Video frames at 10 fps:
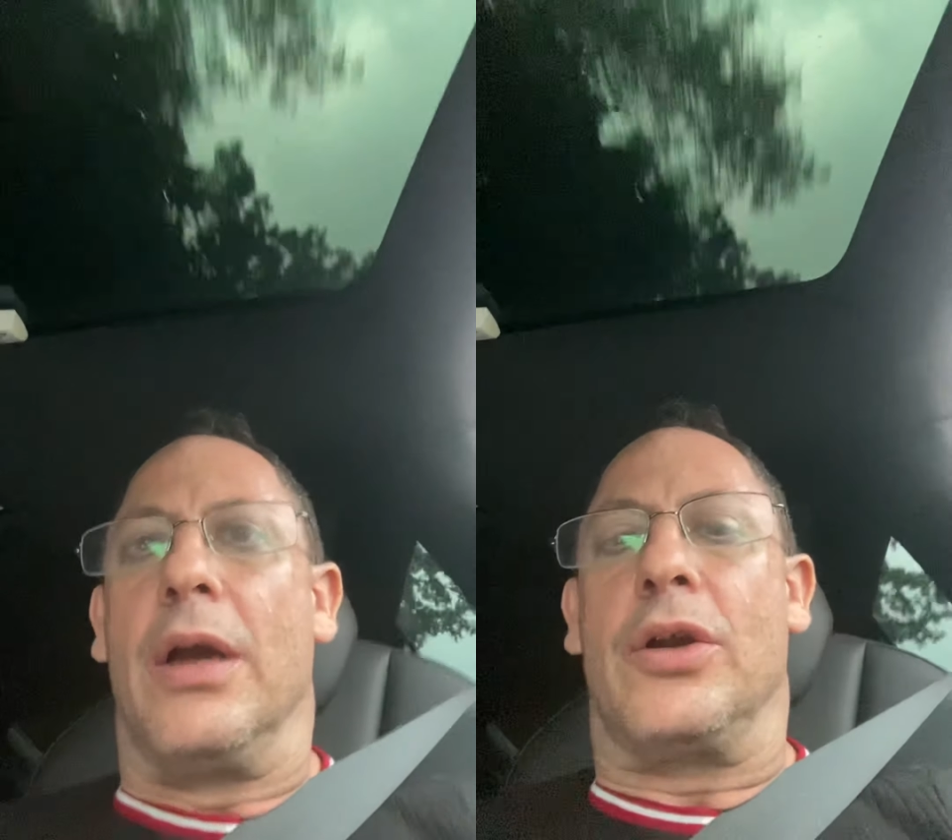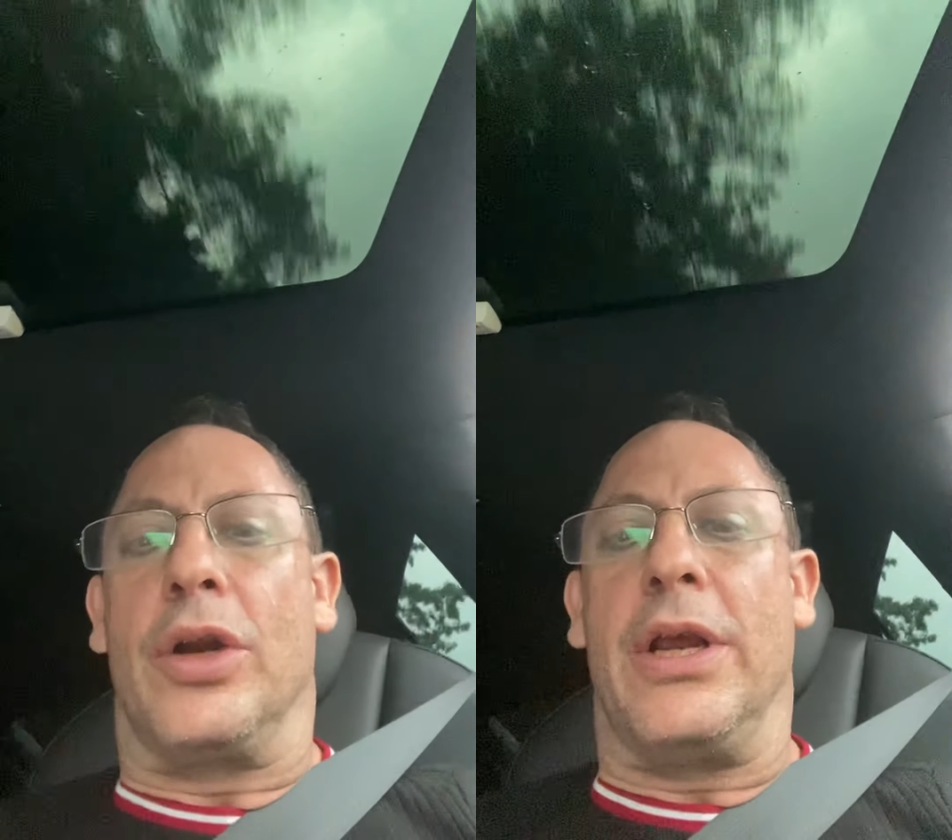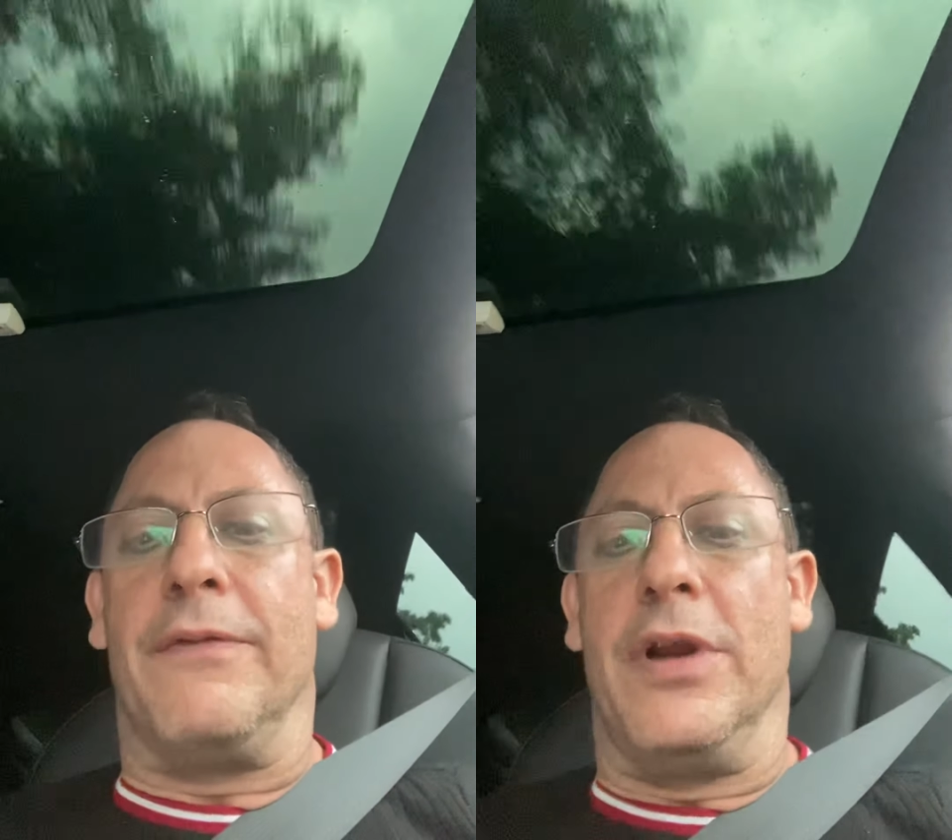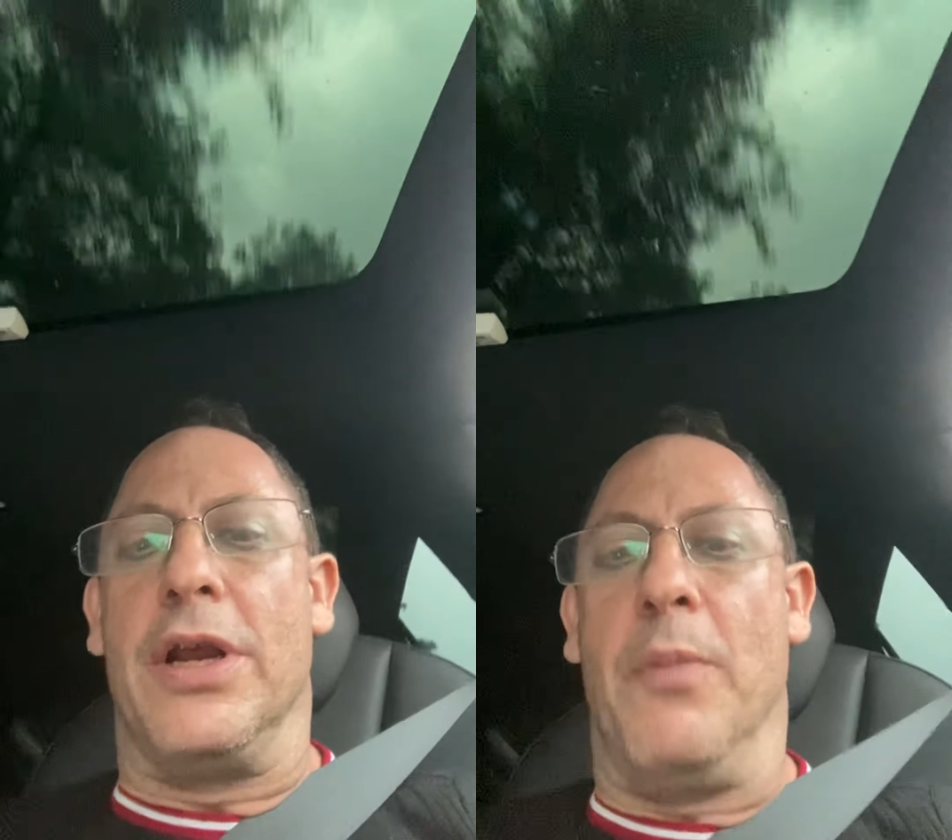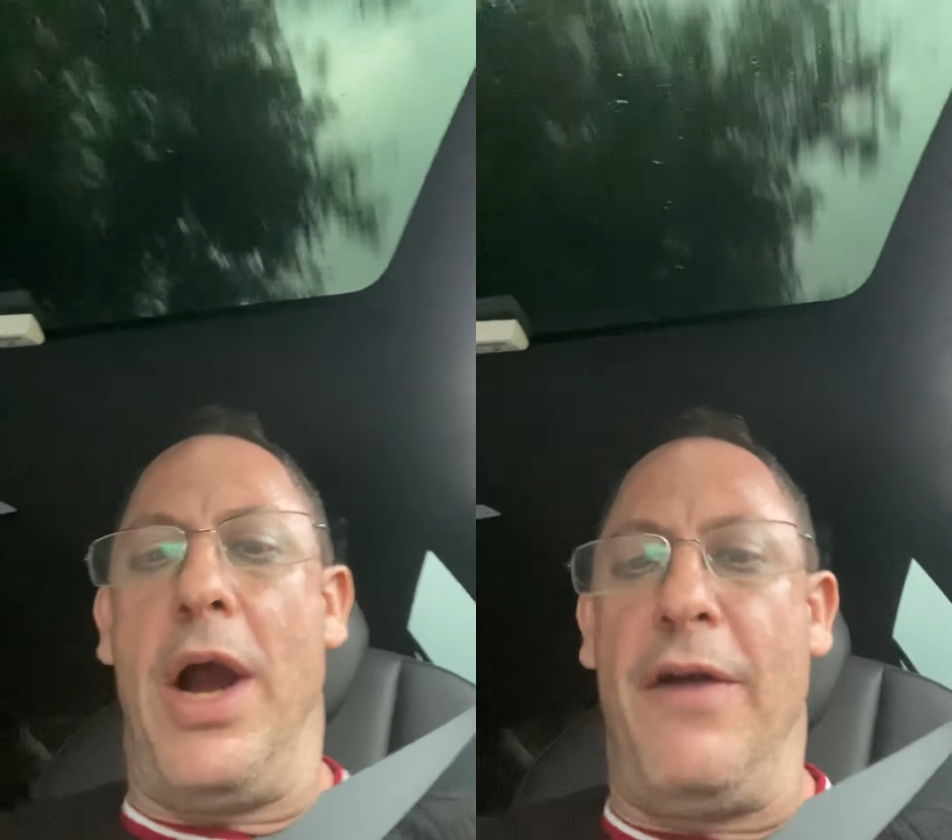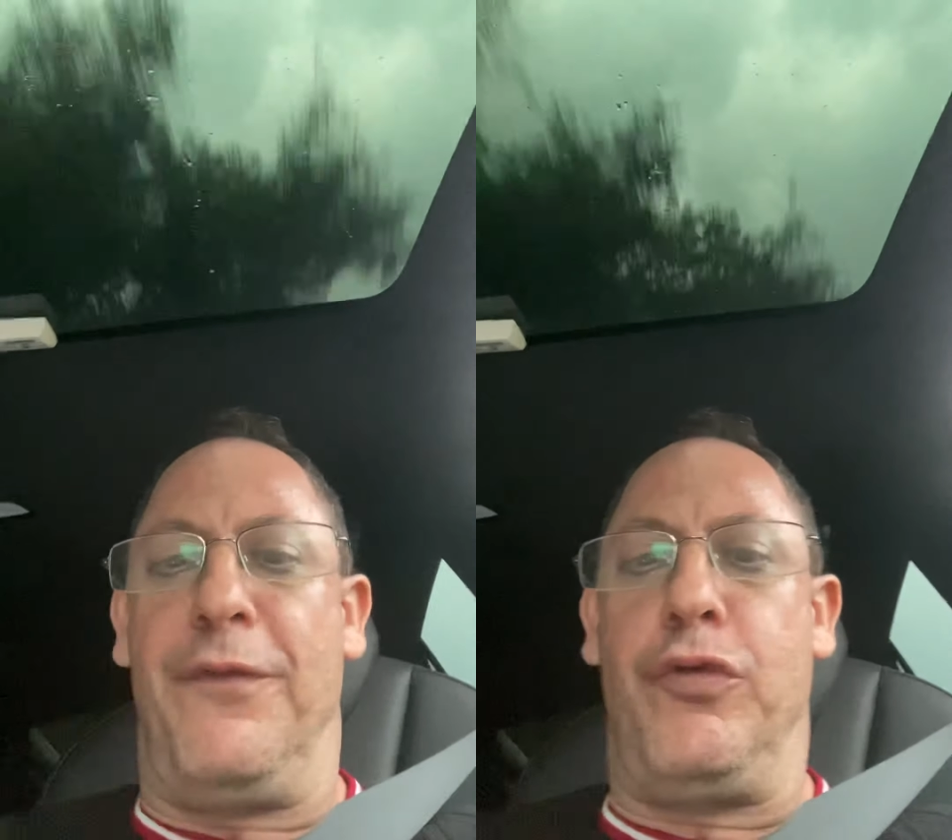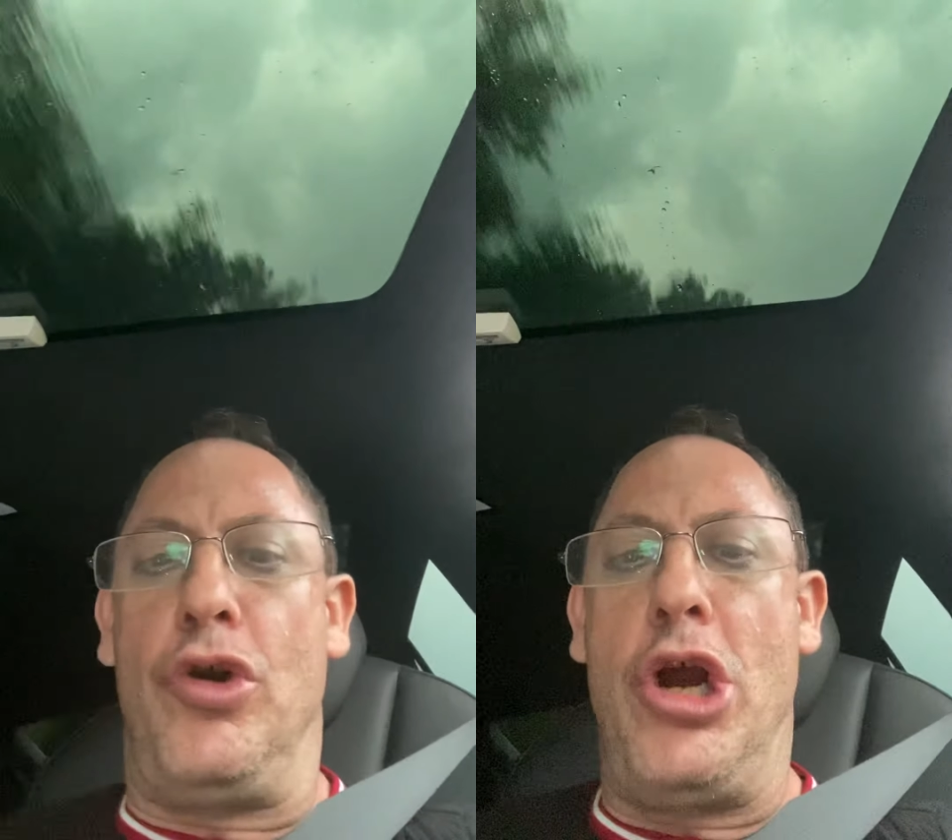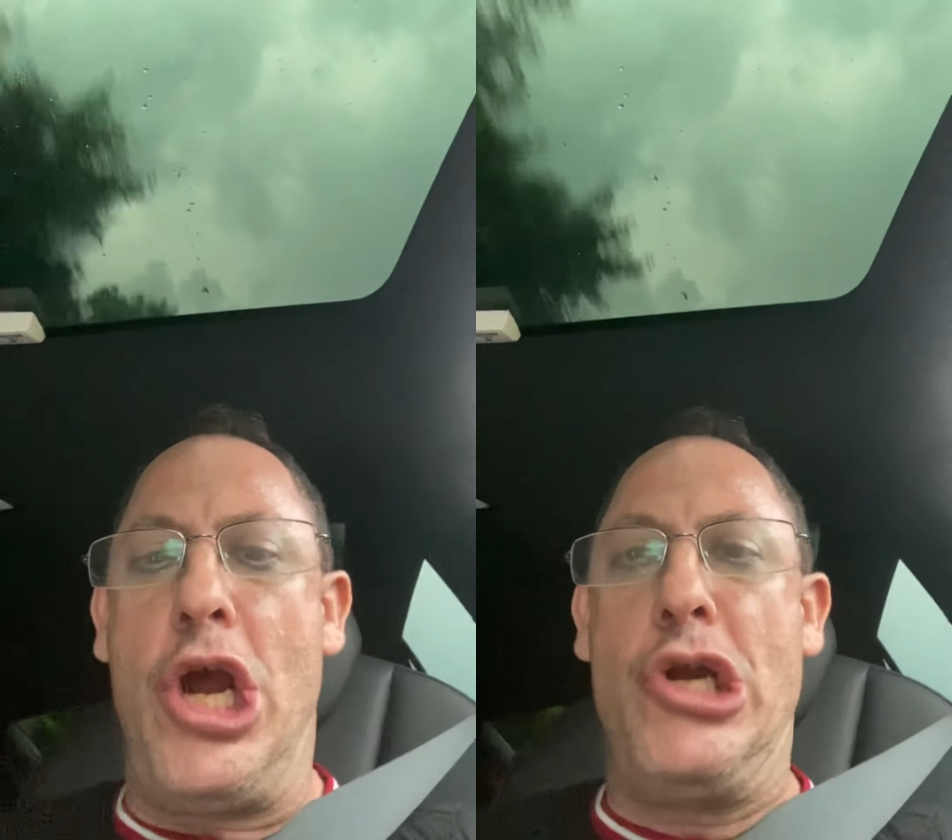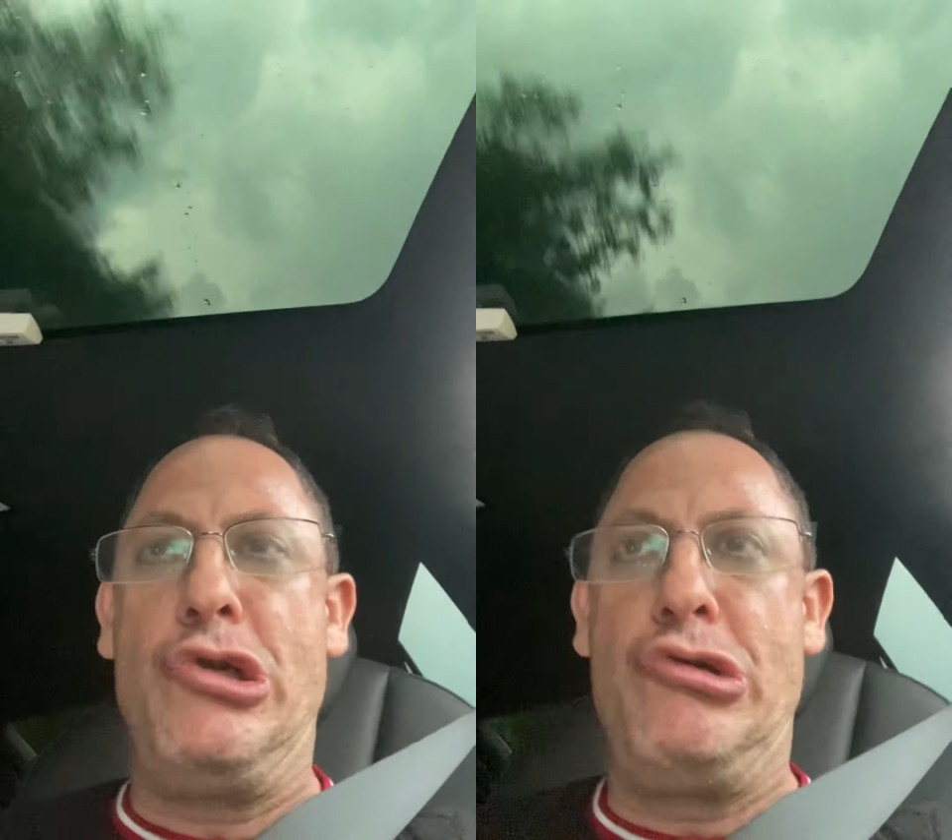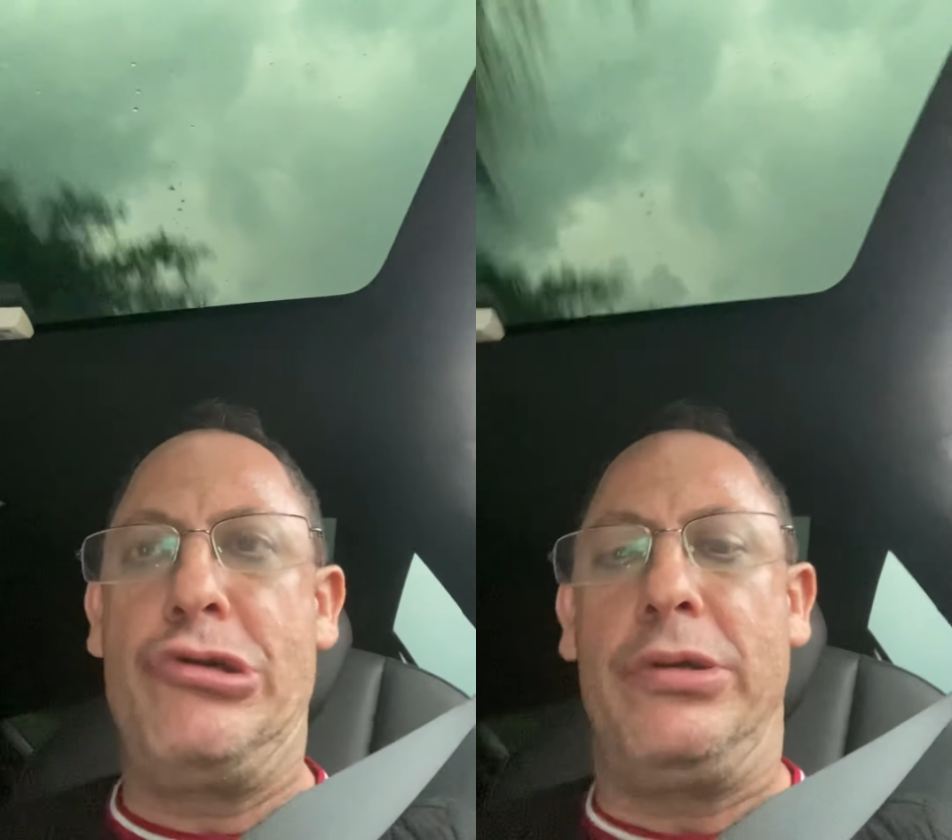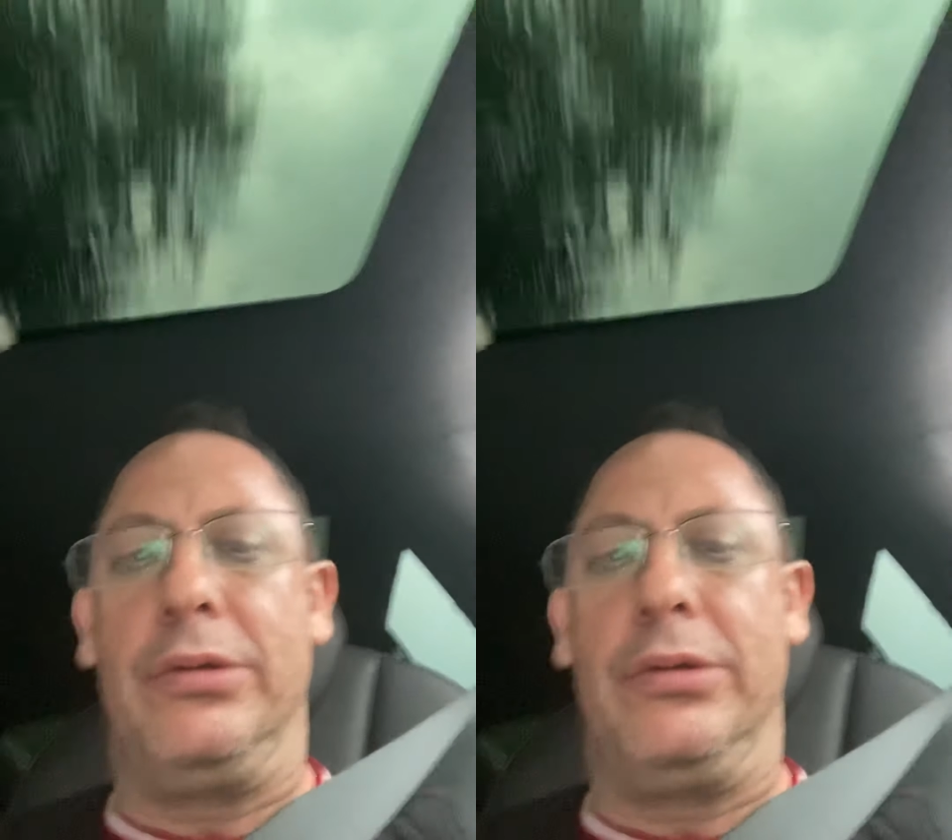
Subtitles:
Good evening, my friends.